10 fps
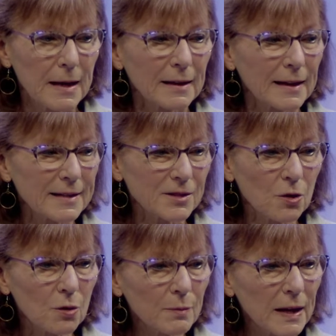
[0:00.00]
Like
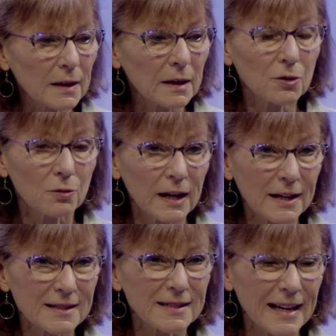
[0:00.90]
so many
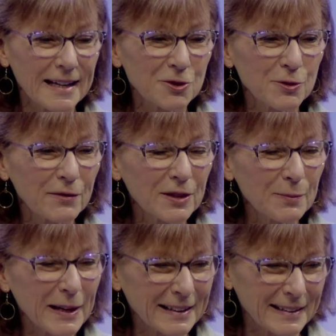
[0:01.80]
great and driven
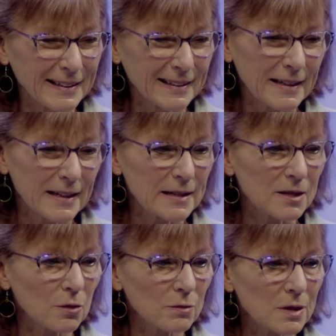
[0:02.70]
men, his
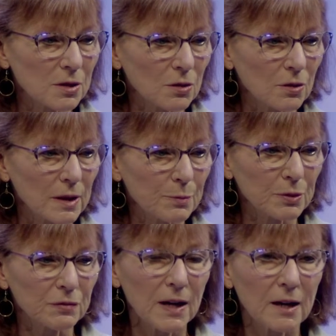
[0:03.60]
own story
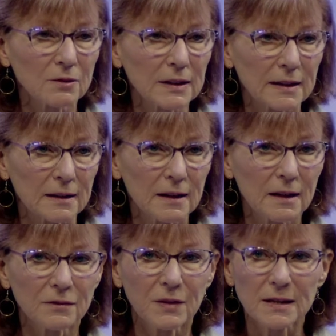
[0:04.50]
profoundly
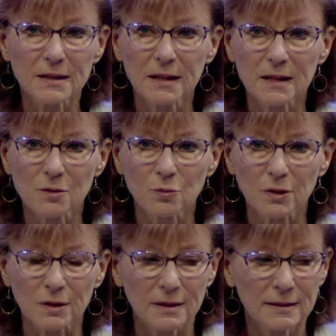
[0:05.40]
affected his
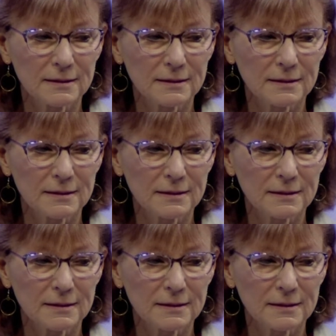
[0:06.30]
work.